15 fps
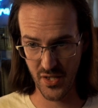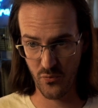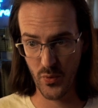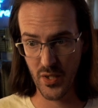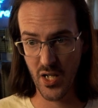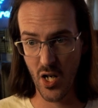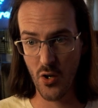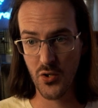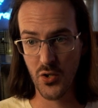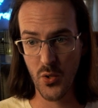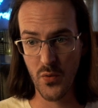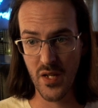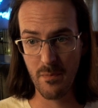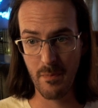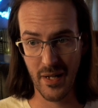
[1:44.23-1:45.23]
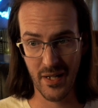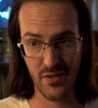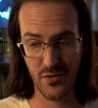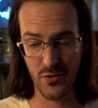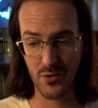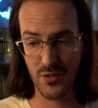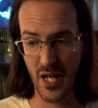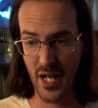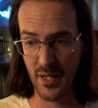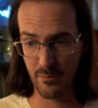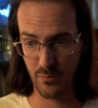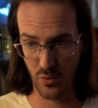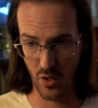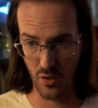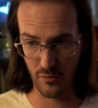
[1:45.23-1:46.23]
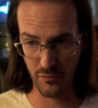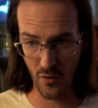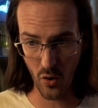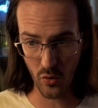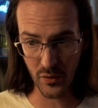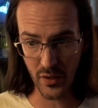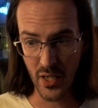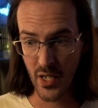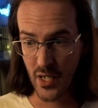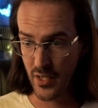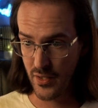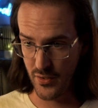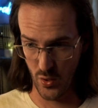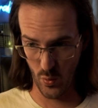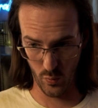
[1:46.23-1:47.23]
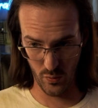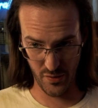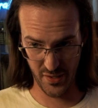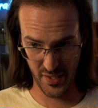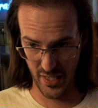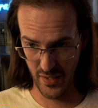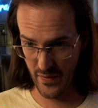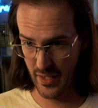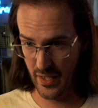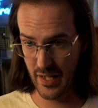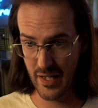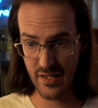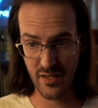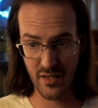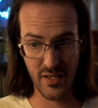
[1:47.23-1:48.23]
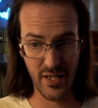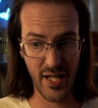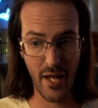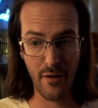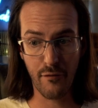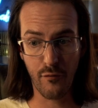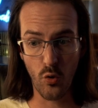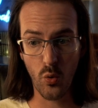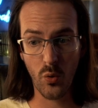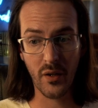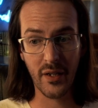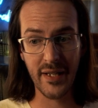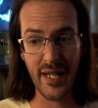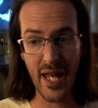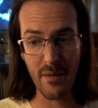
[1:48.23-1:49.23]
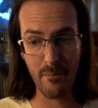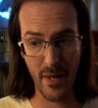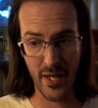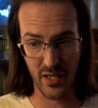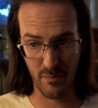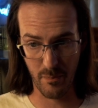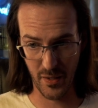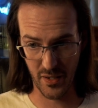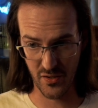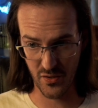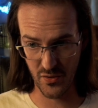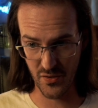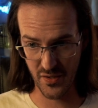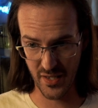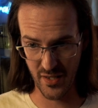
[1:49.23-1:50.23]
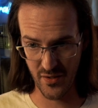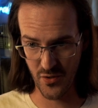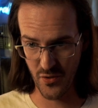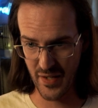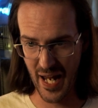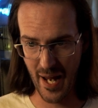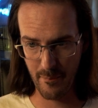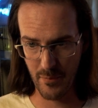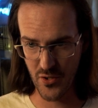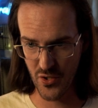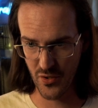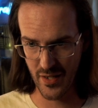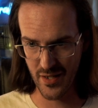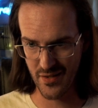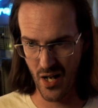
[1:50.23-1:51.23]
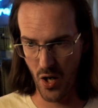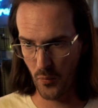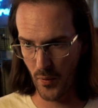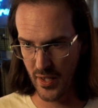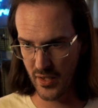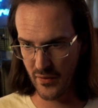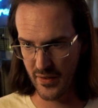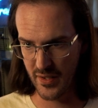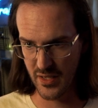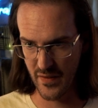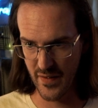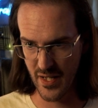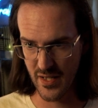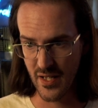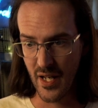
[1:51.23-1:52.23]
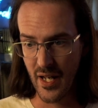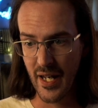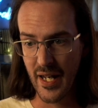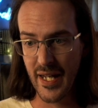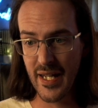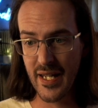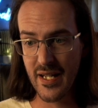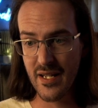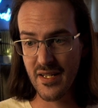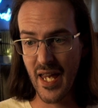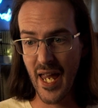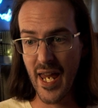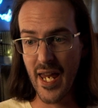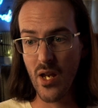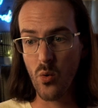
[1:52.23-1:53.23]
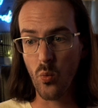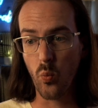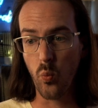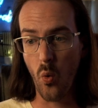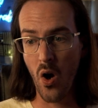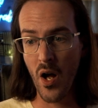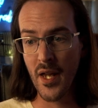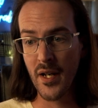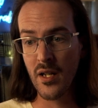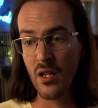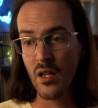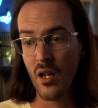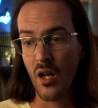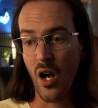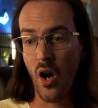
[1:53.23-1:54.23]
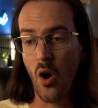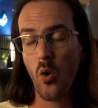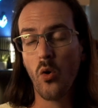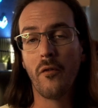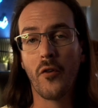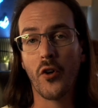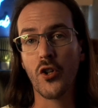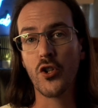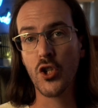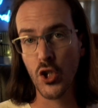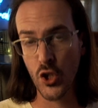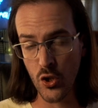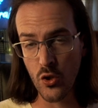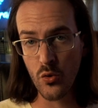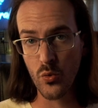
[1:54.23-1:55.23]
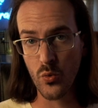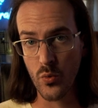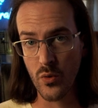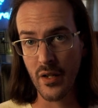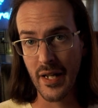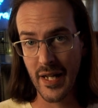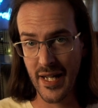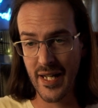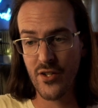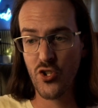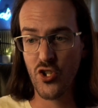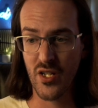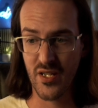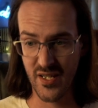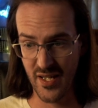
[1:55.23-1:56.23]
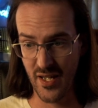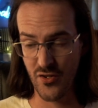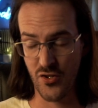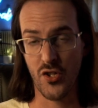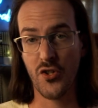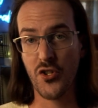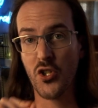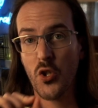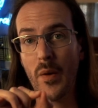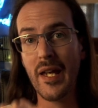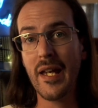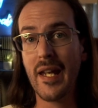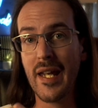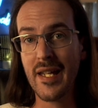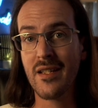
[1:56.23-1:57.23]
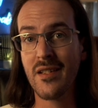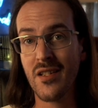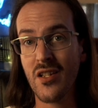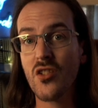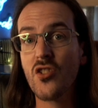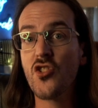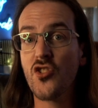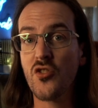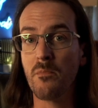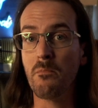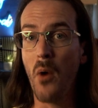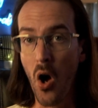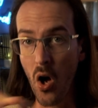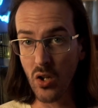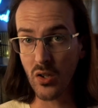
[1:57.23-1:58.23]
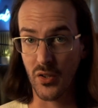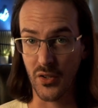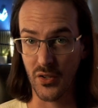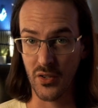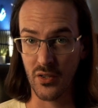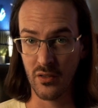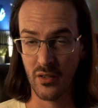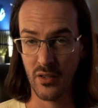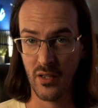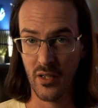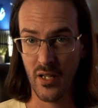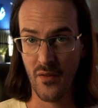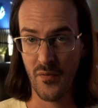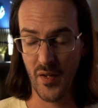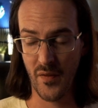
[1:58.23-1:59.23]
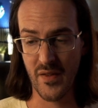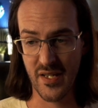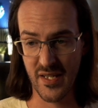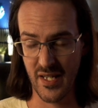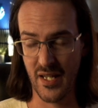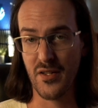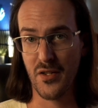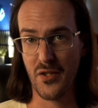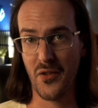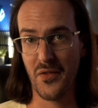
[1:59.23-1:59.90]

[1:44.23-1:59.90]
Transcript: If we go to the Pixel 9 Pro Fold, you will see that it is indeed a 48 megapixel sensor. The aperture is not relevant to this. It is a 1 over 2 inch sensor, so it is smaller than the sensor